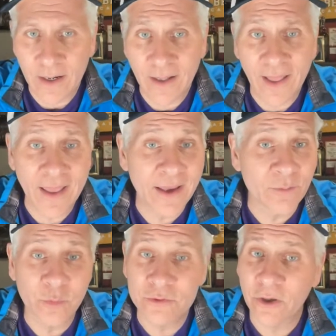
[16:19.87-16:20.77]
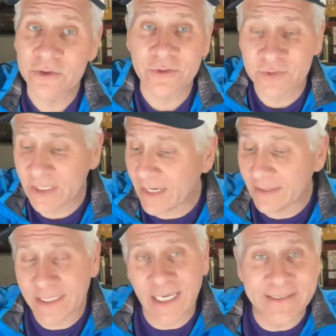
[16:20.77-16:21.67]
And we'll also say
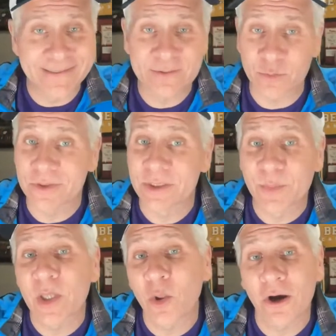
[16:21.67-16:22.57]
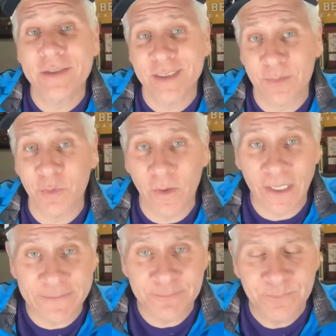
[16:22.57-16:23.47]
the Cajuns were a little bit lost at the
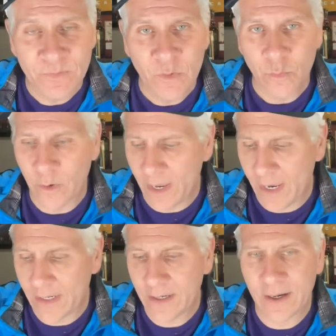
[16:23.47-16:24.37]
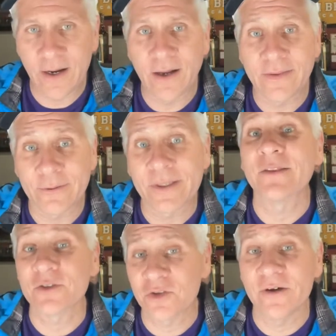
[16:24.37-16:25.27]
plate when they were getting
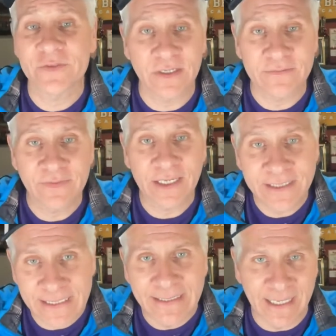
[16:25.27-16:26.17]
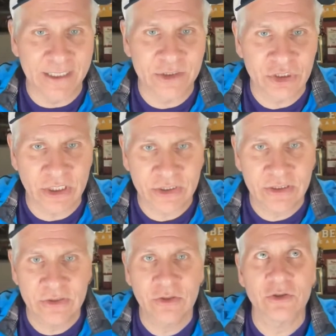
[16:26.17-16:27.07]
the soft stuff. They did not
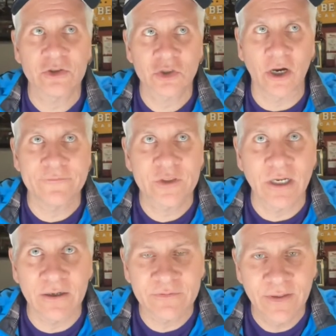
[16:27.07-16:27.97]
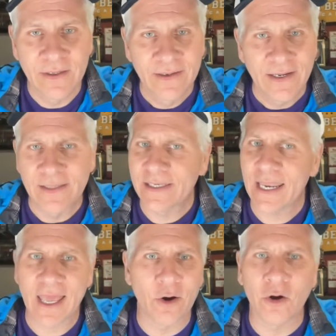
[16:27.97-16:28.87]
adjust to the soft stuff. And then you
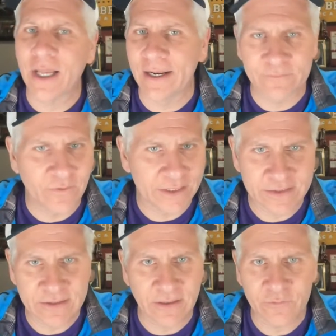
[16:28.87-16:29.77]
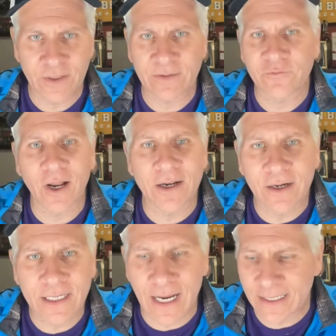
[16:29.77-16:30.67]
had all kind of funky stuff, right? The Friday
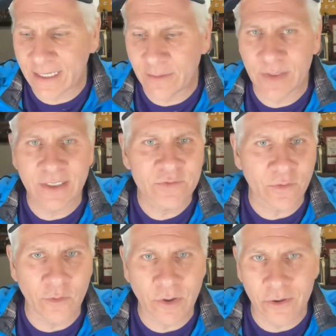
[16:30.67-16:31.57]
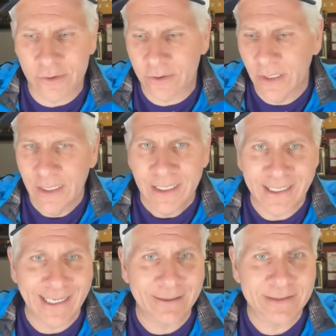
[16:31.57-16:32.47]
night guy came in, he's throwing harder. They
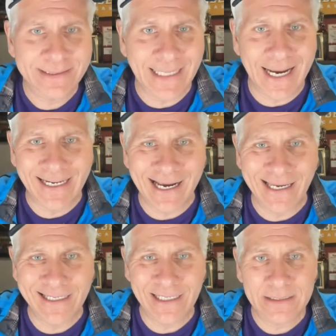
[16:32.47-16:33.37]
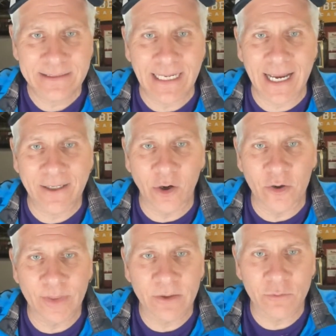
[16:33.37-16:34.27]
got a
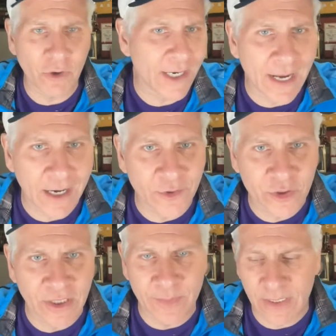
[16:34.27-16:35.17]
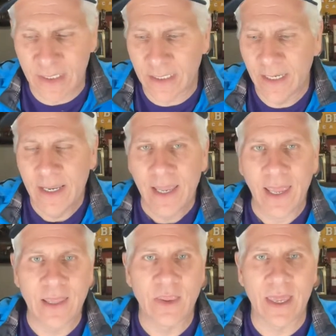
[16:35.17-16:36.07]
side-arming right-hander coming in.
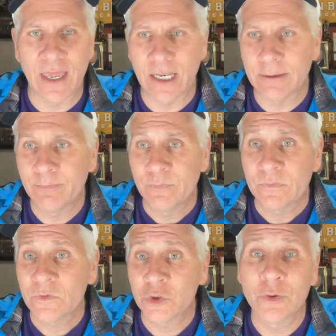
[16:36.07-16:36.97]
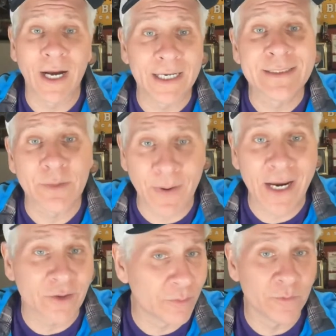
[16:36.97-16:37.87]
And then 2 guys at the
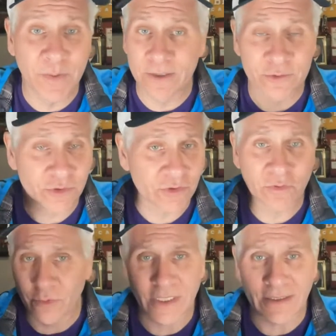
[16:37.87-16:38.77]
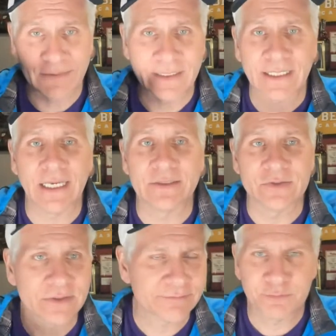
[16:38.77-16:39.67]
back of the bullpen are just throwing heat. And the
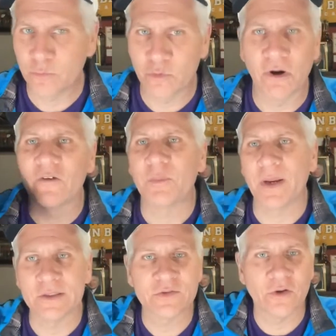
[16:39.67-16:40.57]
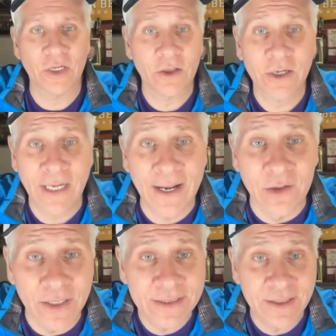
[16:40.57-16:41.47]
Cajuns were off balance all night long. Kind of
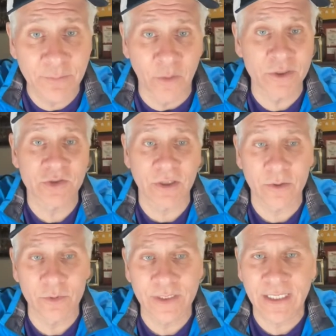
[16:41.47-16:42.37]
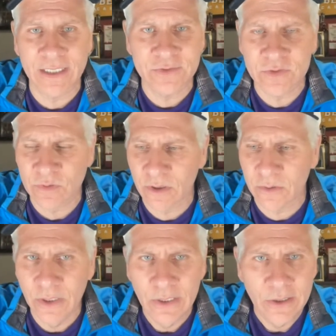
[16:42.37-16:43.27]
like the opponents are when the Cajuns
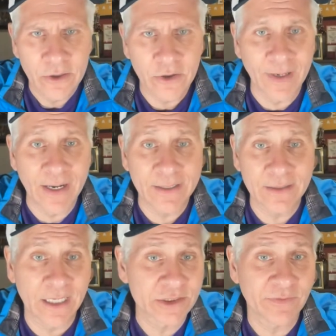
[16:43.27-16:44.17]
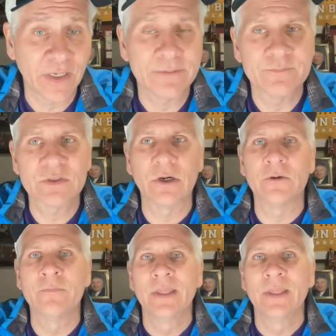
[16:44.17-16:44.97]
throw Herman and Langevin. So